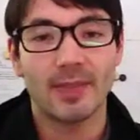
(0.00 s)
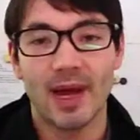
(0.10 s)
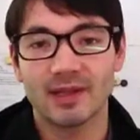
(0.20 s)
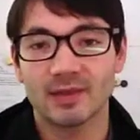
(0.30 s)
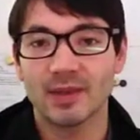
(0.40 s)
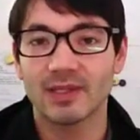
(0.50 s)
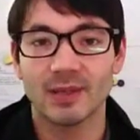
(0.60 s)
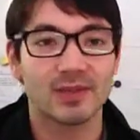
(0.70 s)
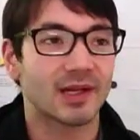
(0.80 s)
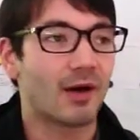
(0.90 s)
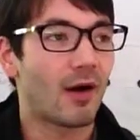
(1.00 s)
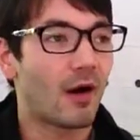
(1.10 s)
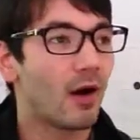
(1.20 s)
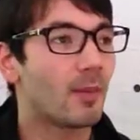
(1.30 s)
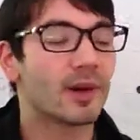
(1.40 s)
bags because I was like
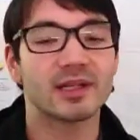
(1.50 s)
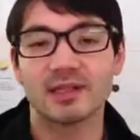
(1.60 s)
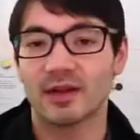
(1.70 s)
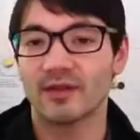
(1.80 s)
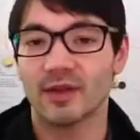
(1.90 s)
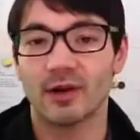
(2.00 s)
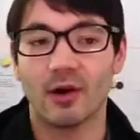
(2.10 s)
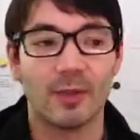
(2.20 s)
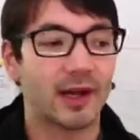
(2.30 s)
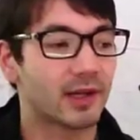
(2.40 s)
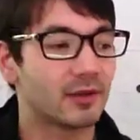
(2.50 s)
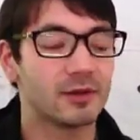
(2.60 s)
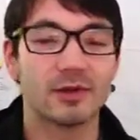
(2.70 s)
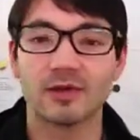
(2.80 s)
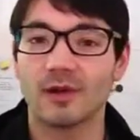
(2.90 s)
all my stuff in there, all my
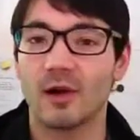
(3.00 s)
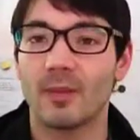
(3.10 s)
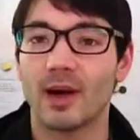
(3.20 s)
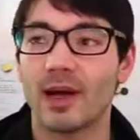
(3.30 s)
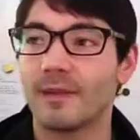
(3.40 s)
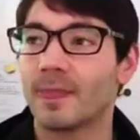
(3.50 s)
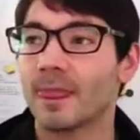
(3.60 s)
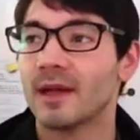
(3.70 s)
clothes, all my